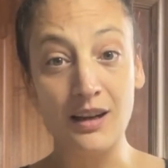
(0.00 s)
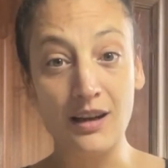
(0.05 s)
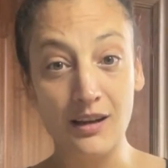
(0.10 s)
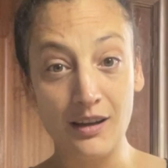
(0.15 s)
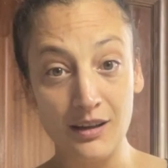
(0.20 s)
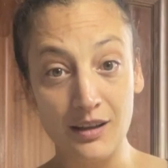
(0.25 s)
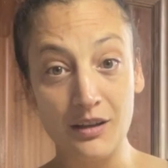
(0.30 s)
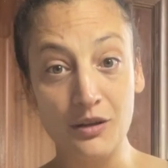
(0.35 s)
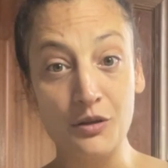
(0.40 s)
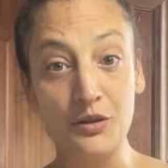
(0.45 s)

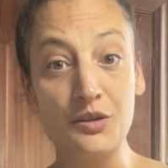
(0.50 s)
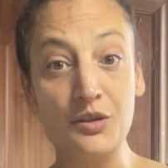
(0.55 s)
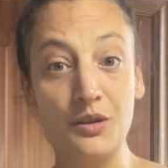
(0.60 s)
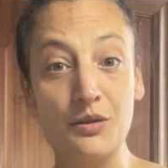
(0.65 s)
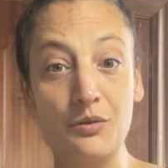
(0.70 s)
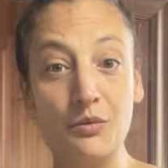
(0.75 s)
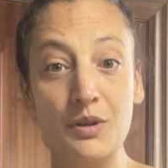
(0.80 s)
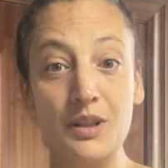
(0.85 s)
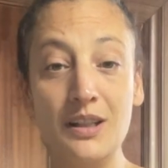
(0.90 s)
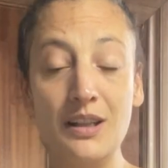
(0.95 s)
in autumn,
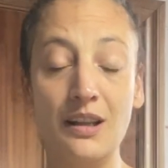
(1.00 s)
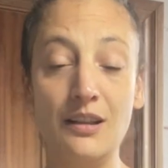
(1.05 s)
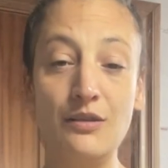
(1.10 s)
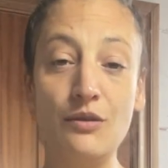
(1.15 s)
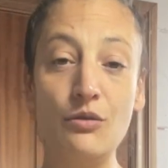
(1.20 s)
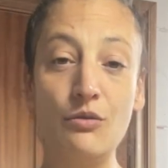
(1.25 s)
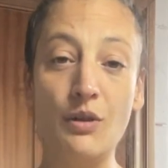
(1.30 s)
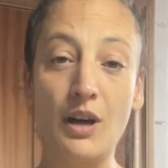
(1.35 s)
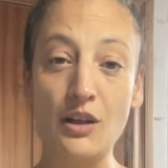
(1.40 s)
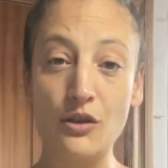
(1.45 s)
we tend
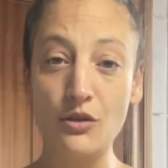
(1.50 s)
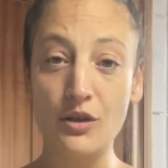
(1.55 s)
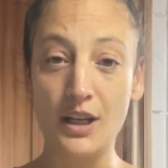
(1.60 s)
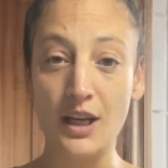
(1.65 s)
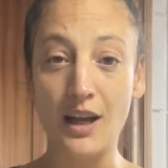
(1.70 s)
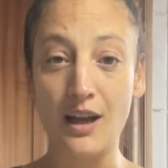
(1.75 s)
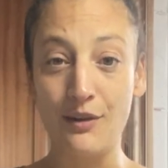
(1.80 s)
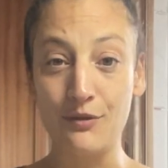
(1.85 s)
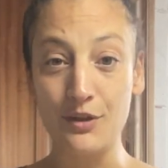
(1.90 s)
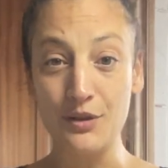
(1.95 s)
to actually
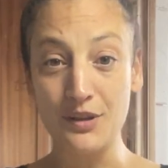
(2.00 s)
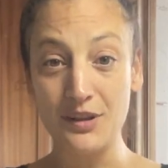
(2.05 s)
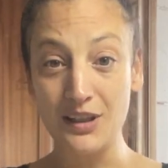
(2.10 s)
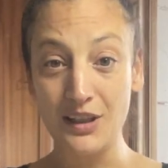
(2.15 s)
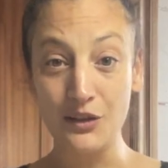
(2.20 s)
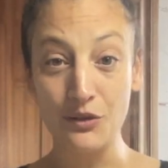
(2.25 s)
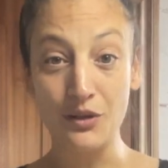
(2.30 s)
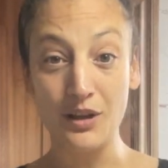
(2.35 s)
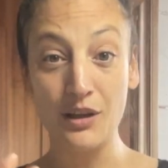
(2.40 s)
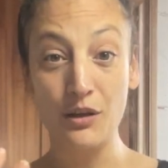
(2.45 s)
have the skin
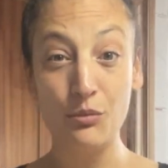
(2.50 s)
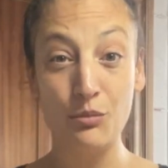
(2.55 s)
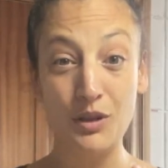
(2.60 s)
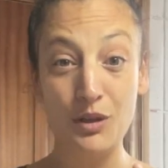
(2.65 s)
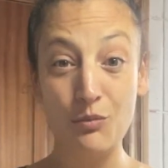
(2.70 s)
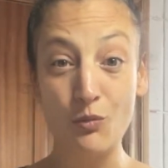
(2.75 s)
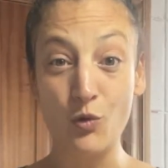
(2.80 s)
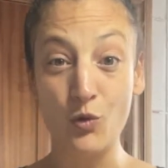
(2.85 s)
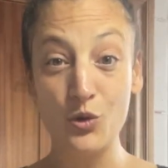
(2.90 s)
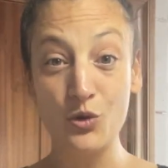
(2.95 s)
a little bit
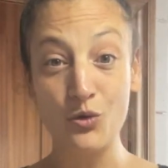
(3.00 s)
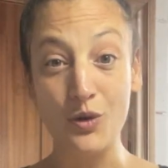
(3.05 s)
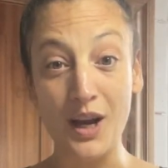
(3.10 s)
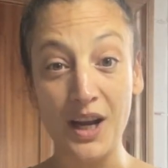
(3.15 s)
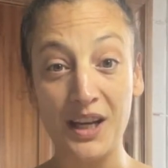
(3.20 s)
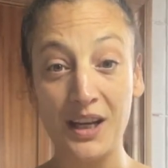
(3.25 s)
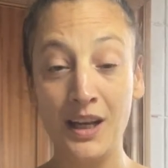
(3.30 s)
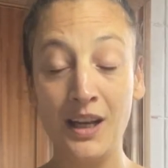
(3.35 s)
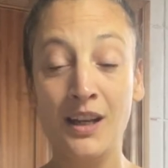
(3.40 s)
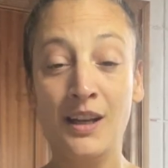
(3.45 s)
more
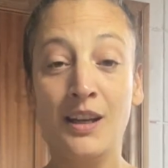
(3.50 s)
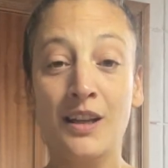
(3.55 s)
dry.